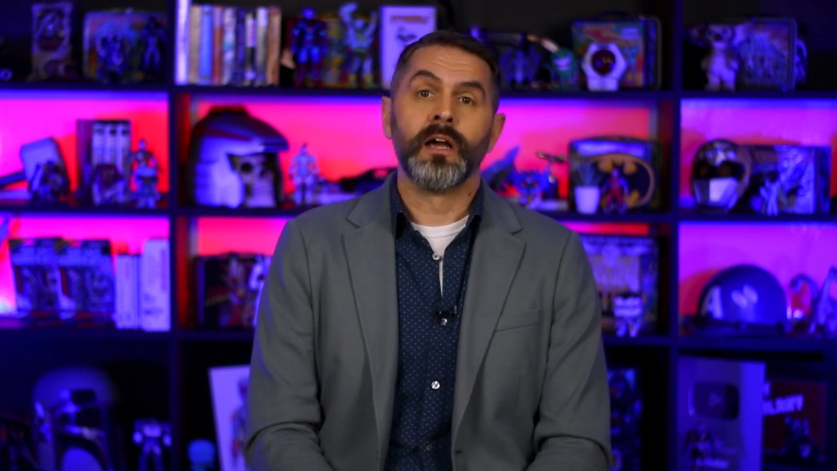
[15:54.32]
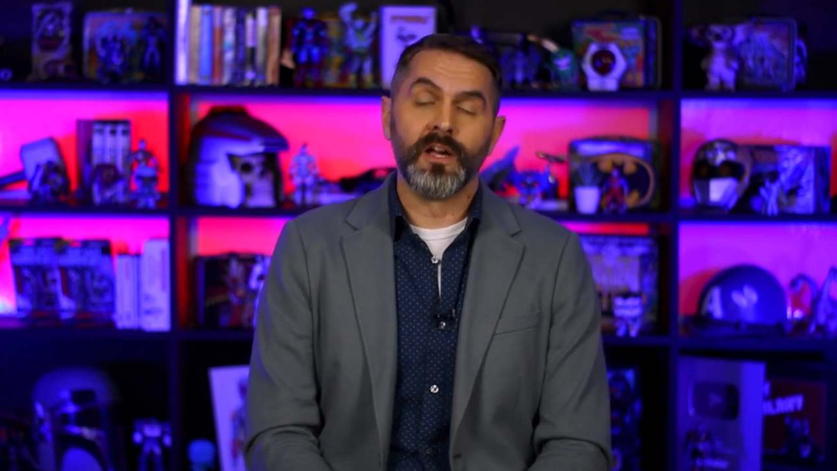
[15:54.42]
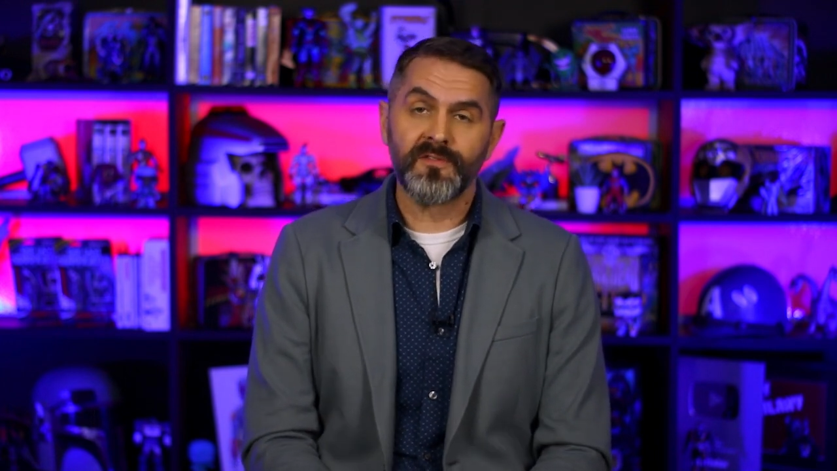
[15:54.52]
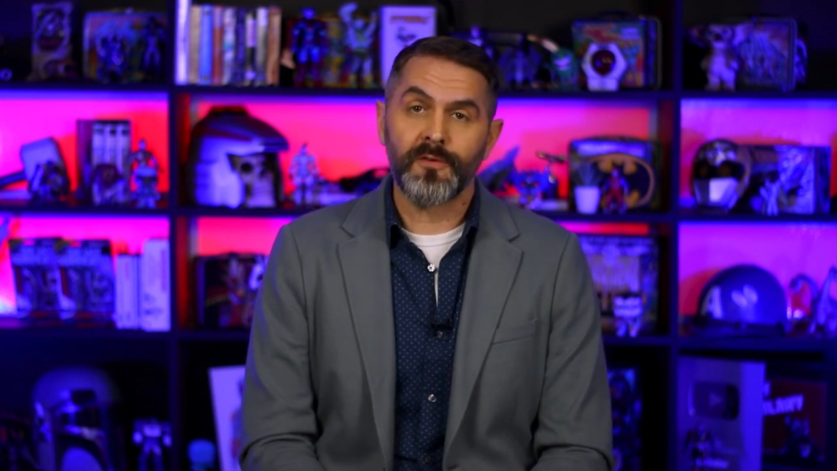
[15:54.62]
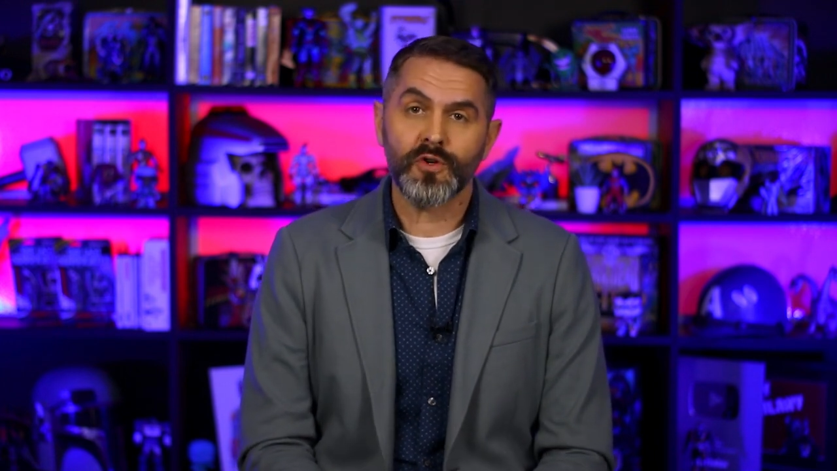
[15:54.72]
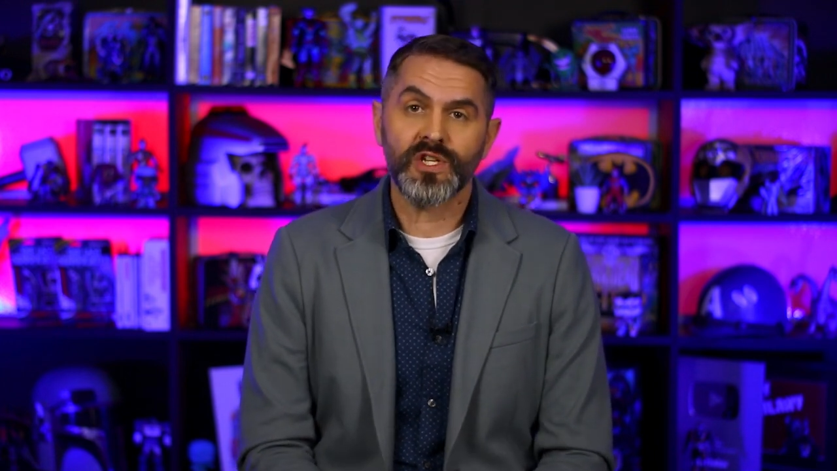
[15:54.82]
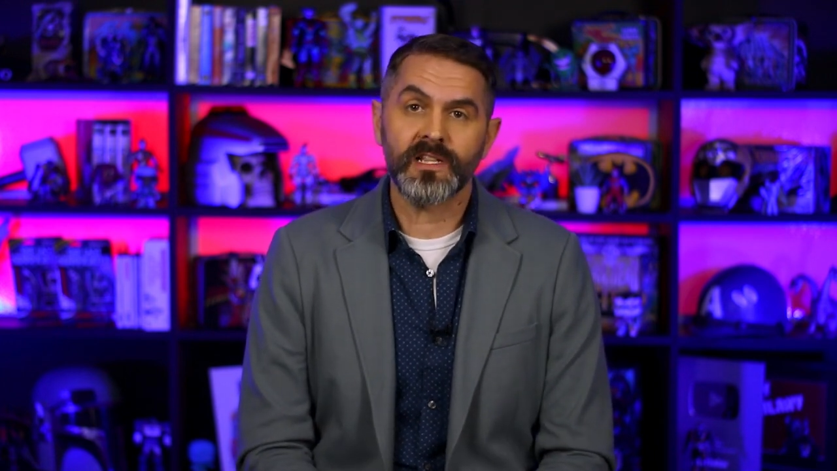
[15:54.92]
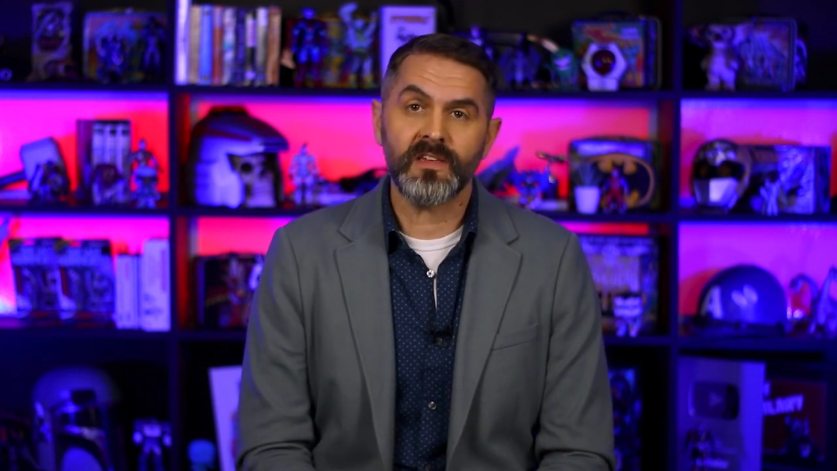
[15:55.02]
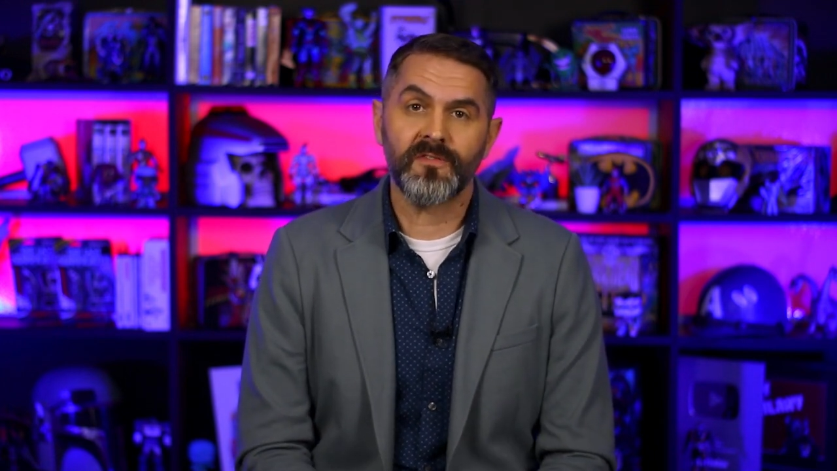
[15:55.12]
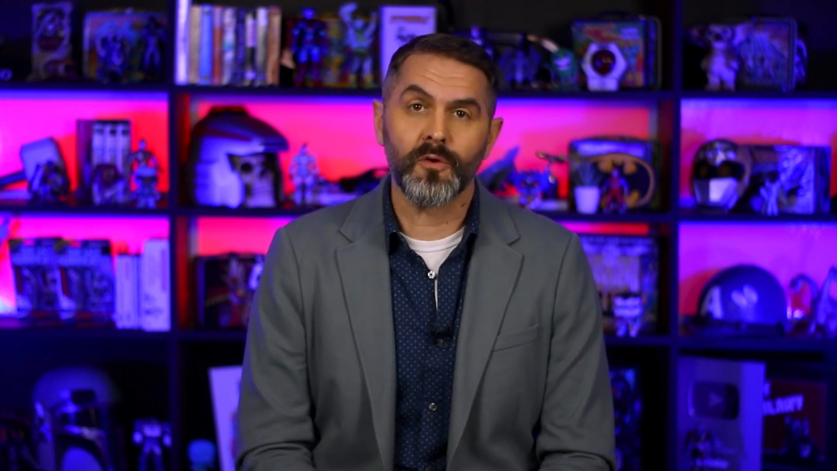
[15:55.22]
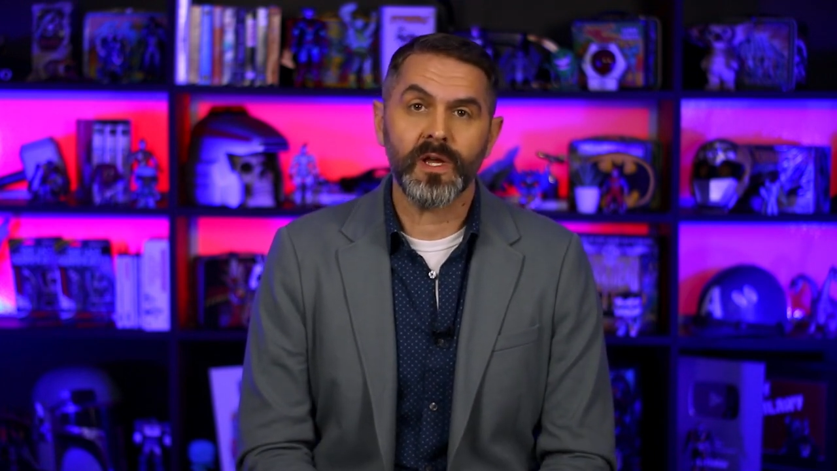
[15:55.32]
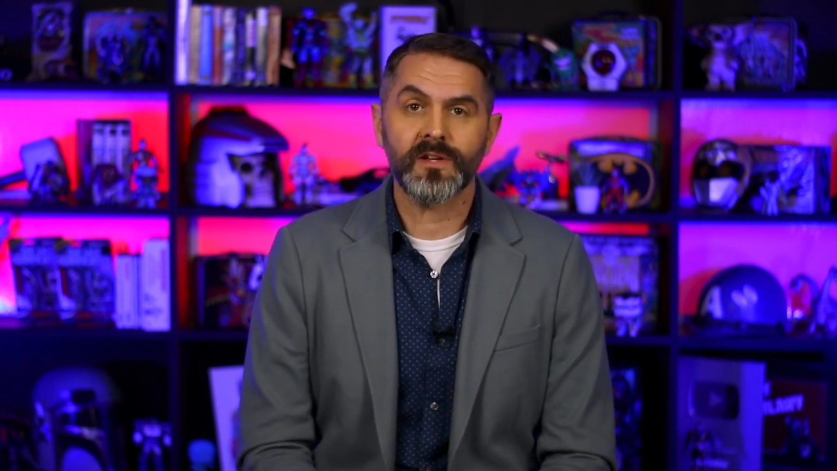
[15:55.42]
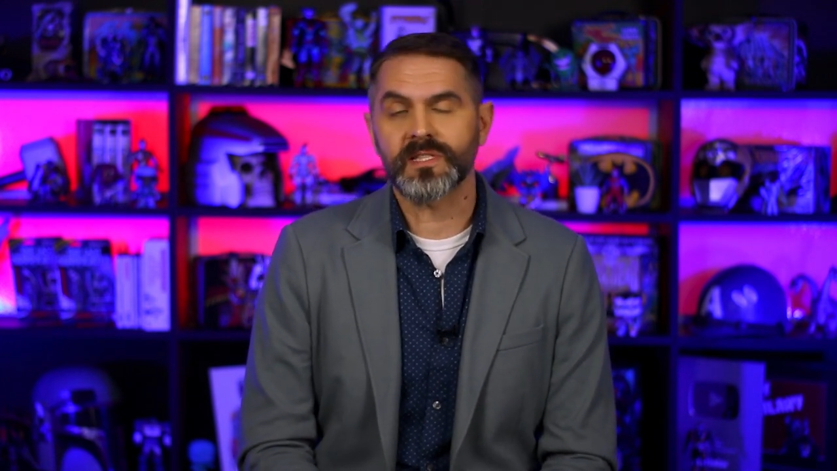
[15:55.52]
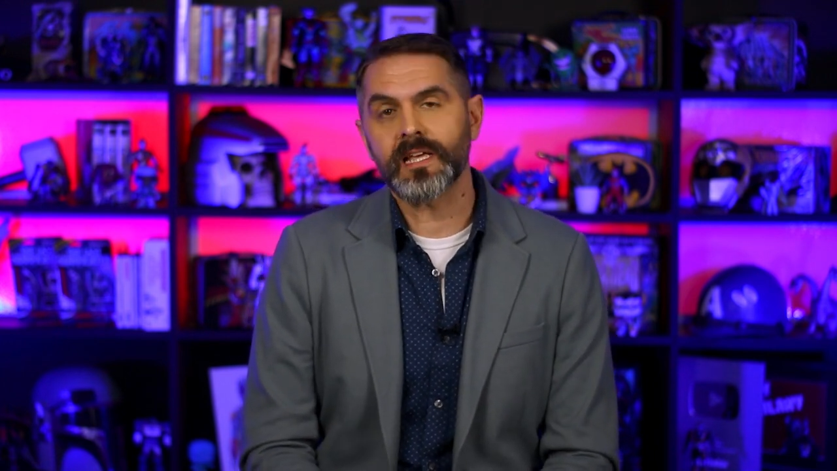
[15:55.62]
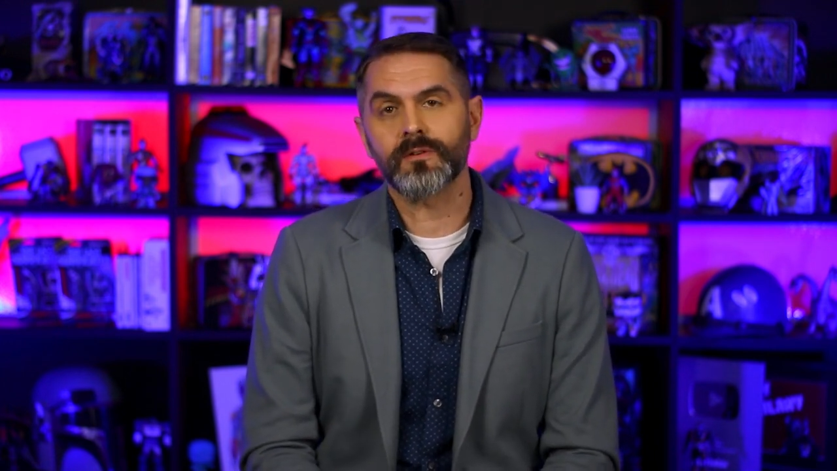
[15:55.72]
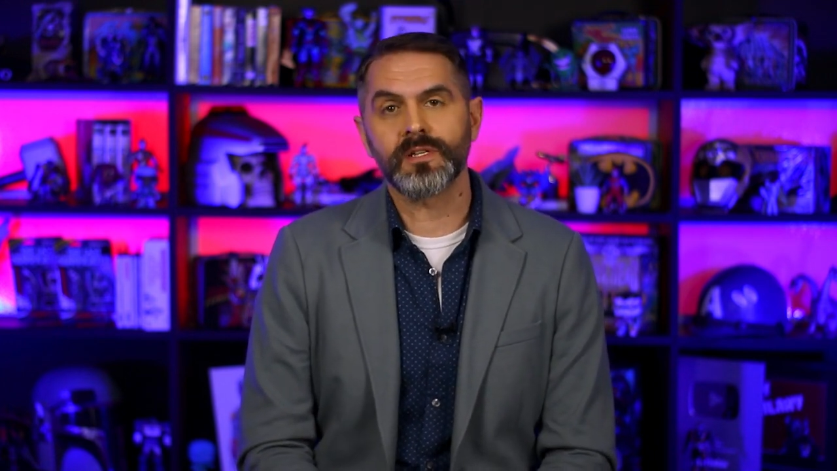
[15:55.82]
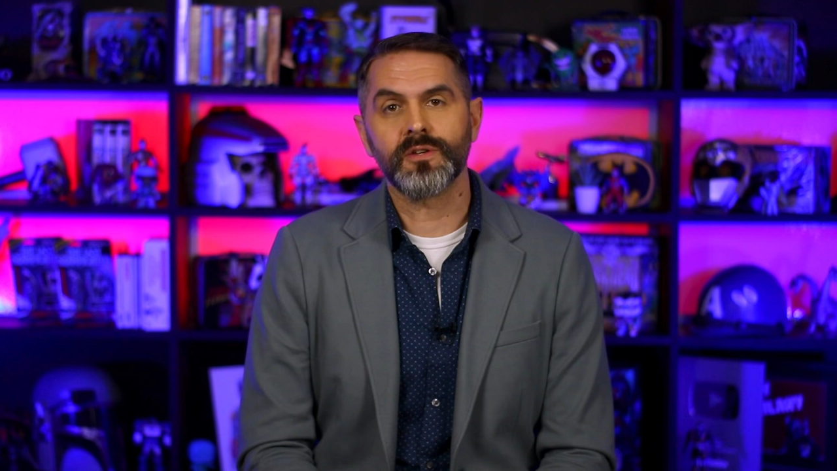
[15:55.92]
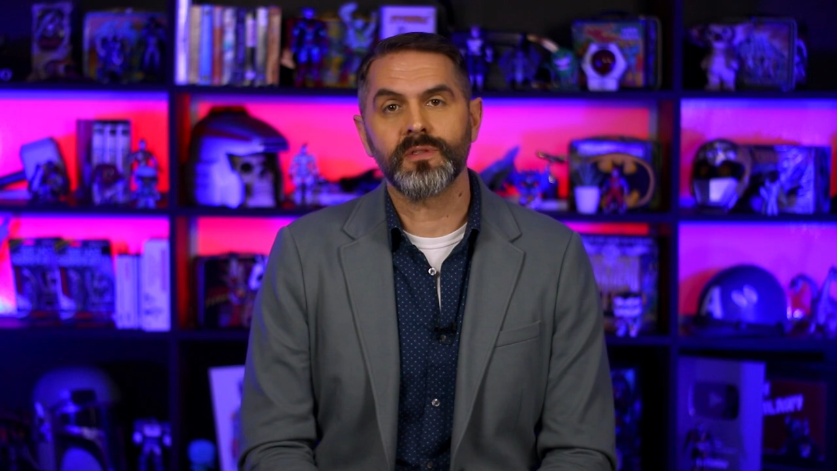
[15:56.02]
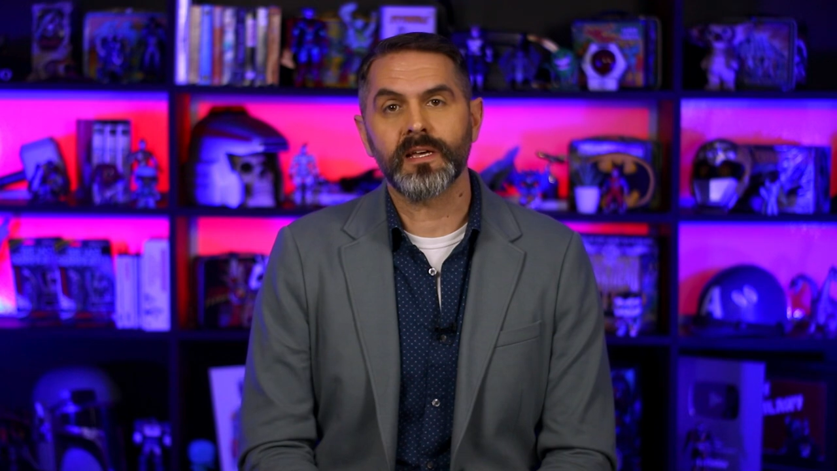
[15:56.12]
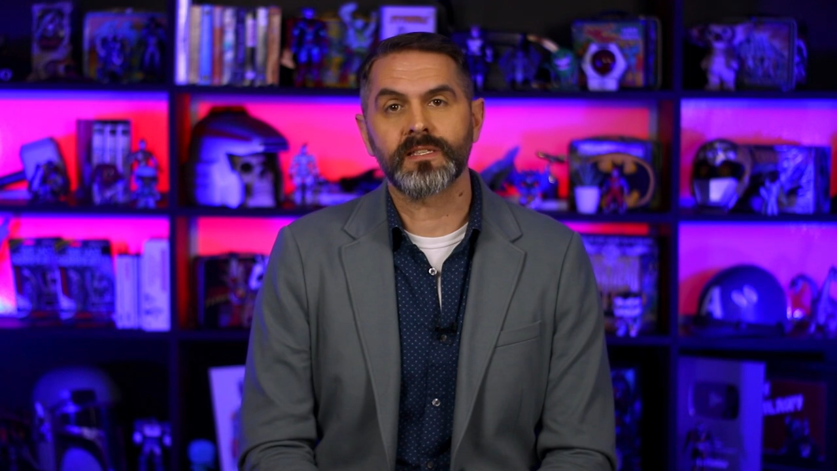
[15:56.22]
Unfortunately, four years later in
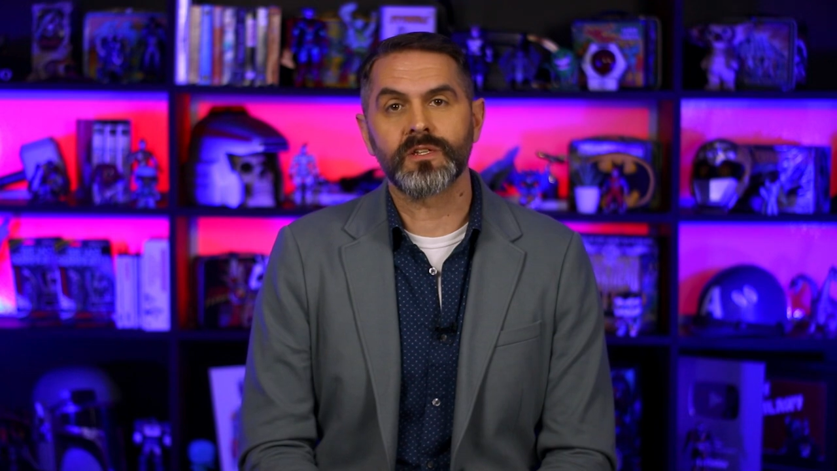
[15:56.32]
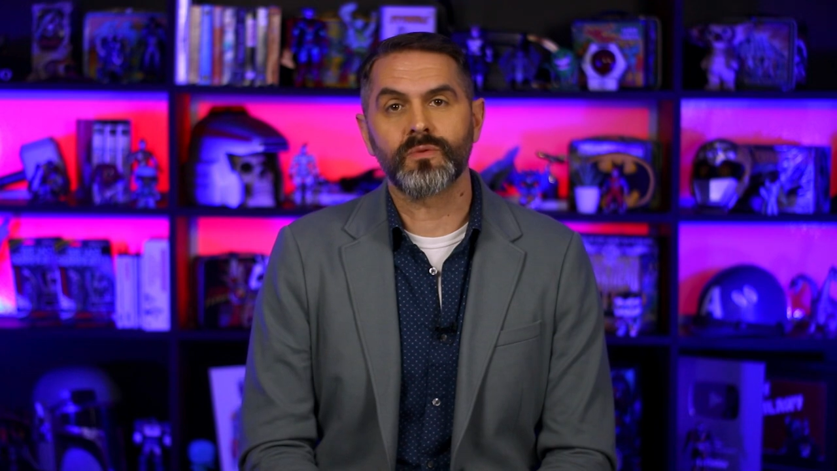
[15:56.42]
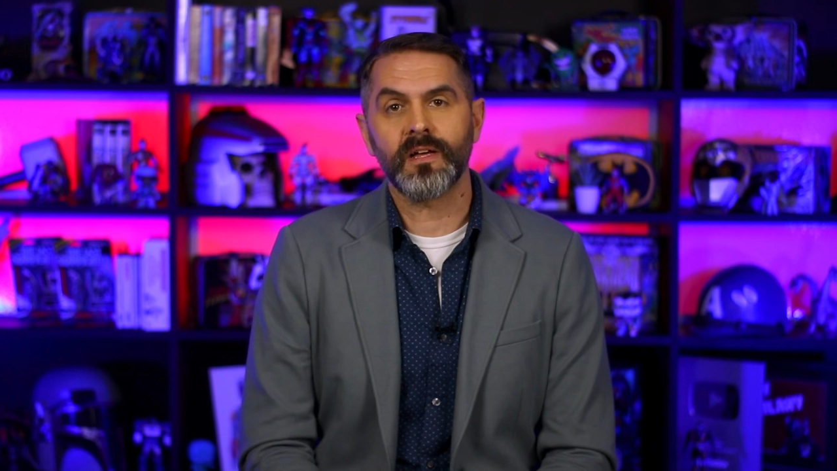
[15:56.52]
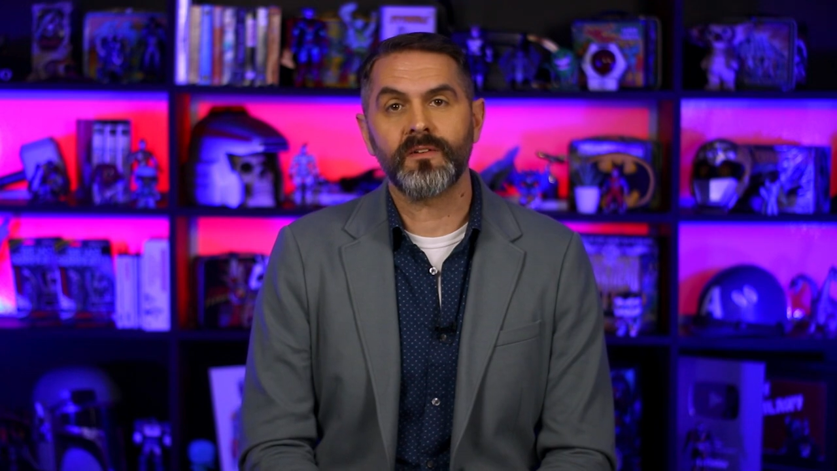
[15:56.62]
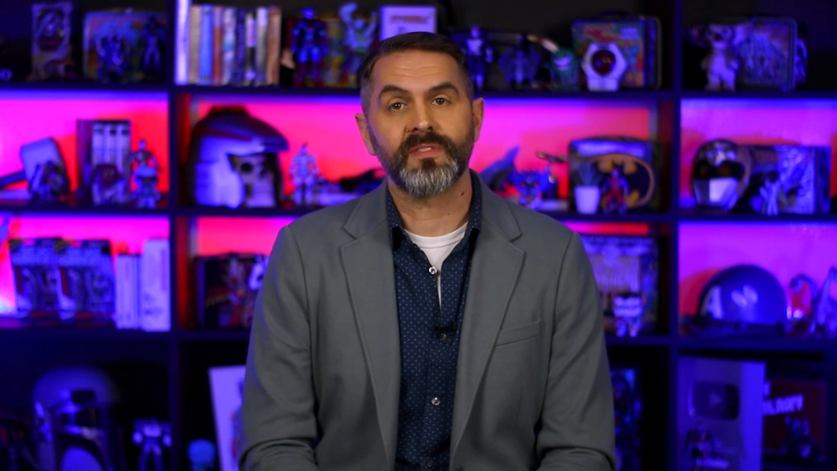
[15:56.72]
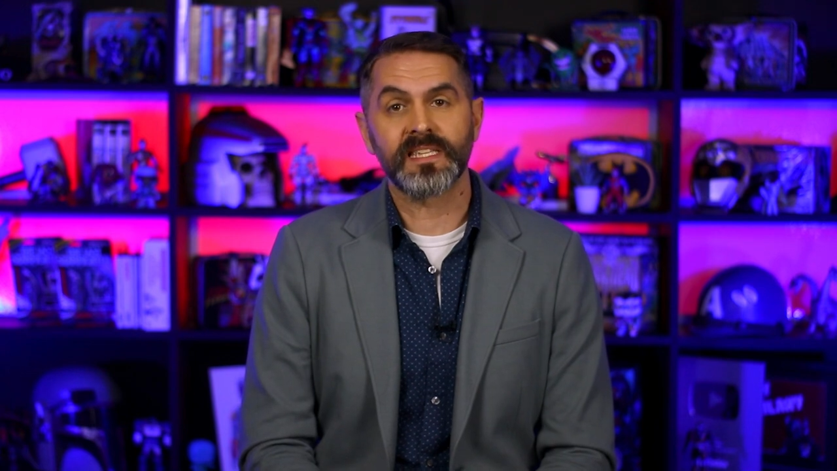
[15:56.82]
2012,